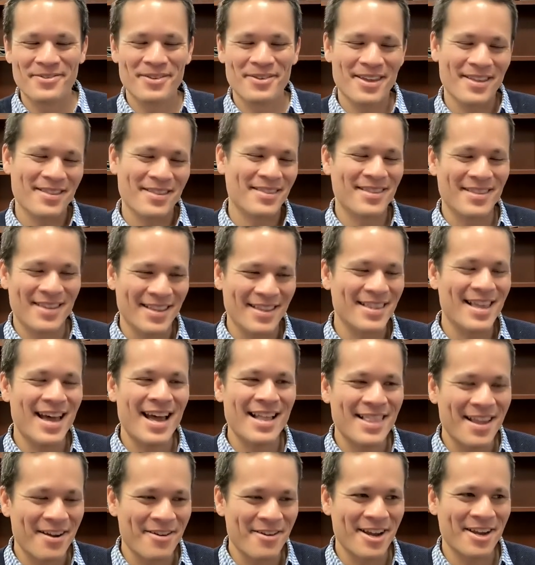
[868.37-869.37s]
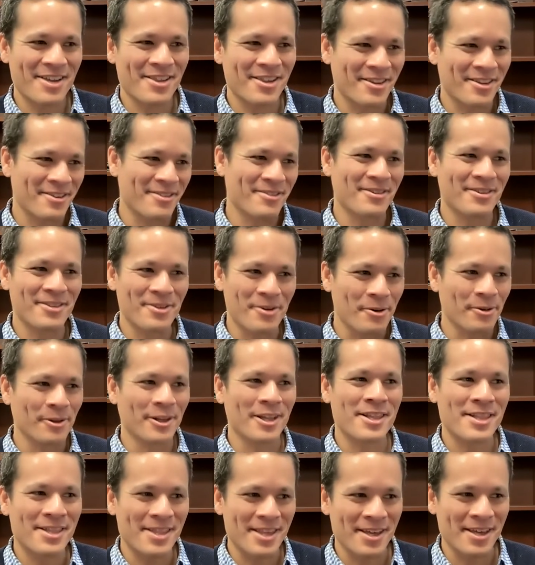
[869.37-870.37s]
In that direction, the
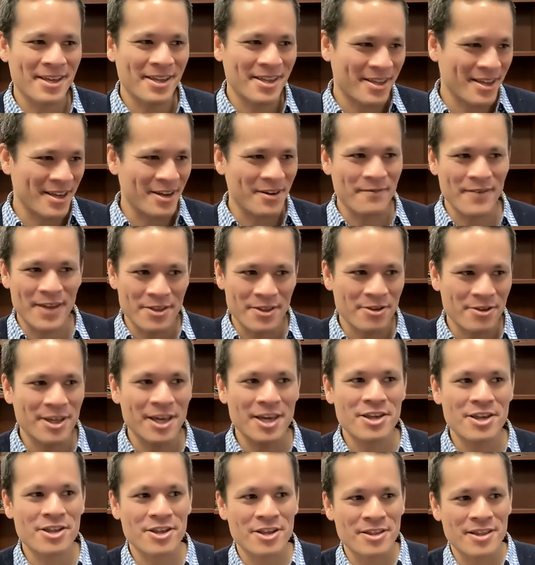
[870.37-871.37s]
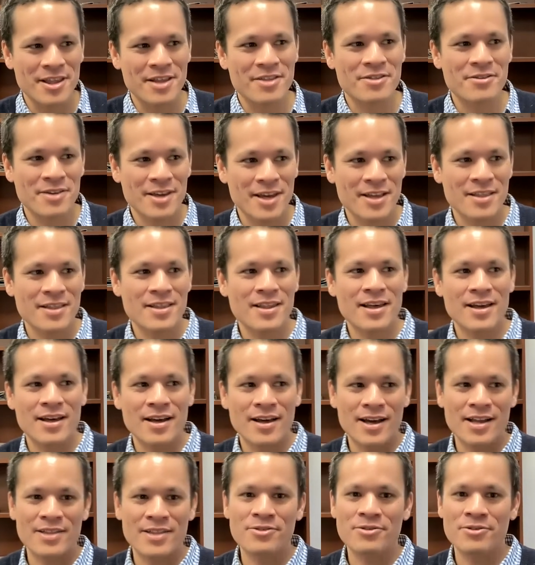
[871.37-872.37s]
holistic kind of education that you get
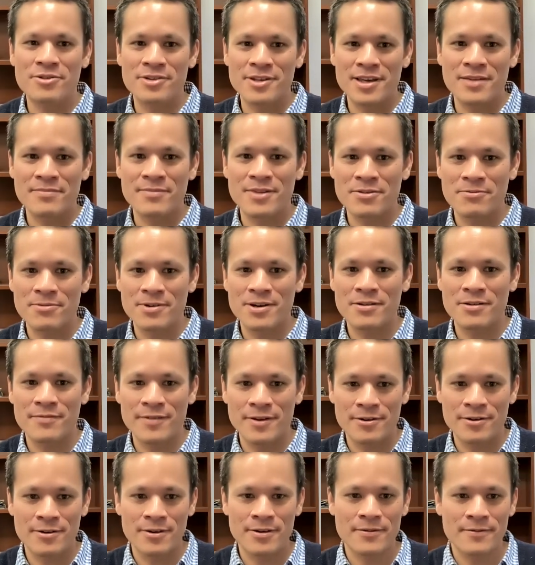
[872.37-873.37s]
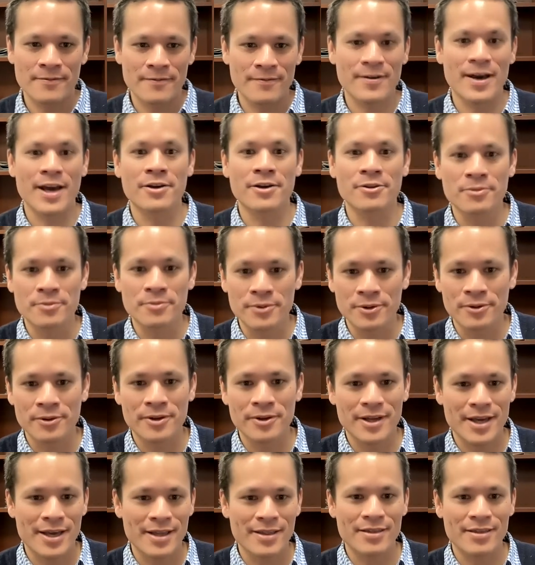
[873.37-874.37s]
at Notre Dame is really very valuable,
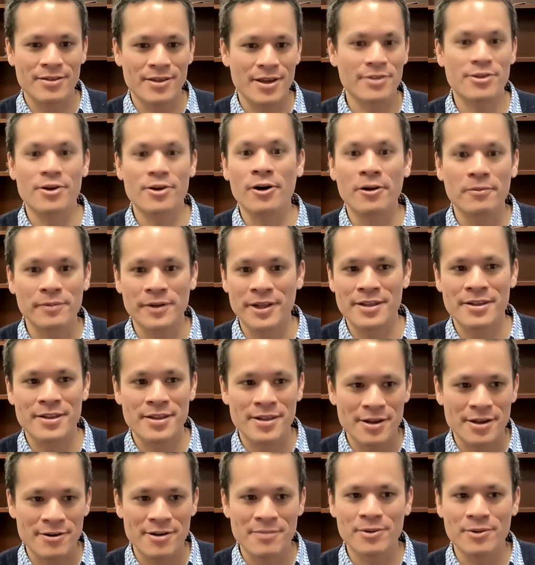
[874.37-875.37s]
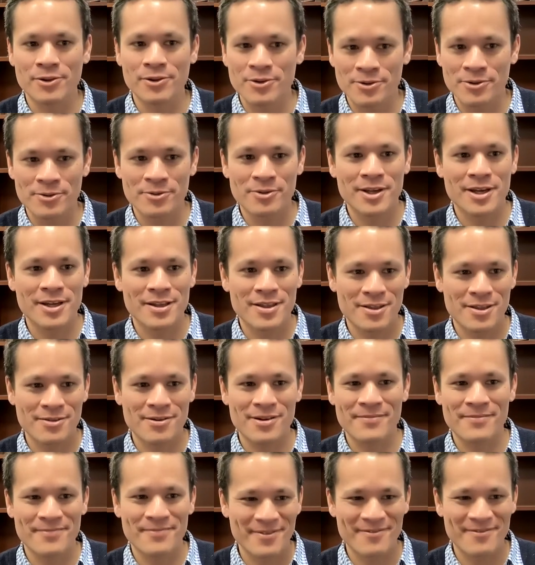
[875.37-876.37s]
and not all places are able to do that. So
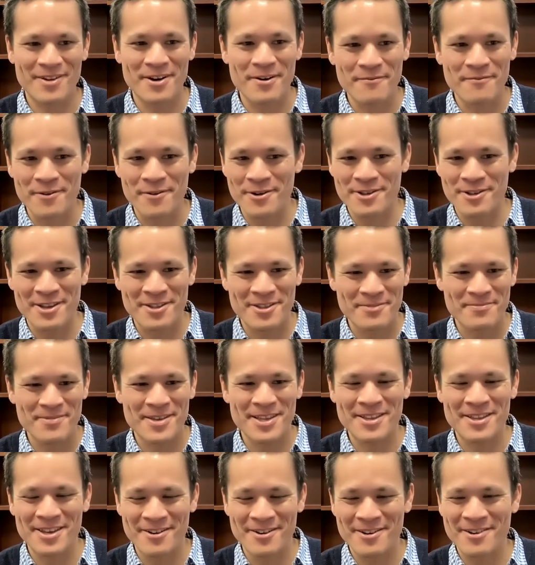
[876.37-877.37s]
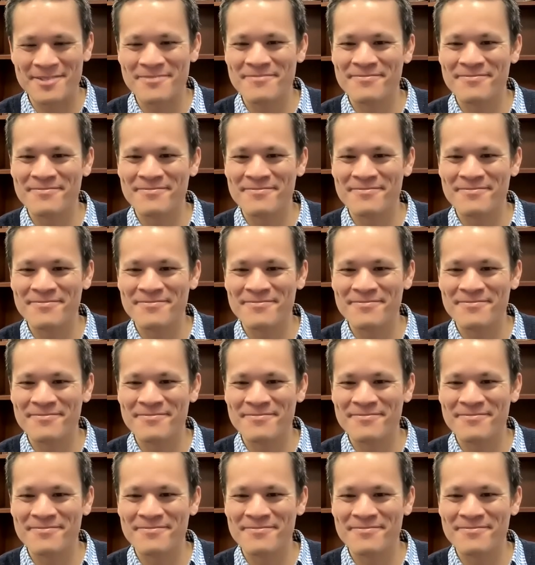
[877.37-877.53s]
I'm very fortunate to be here.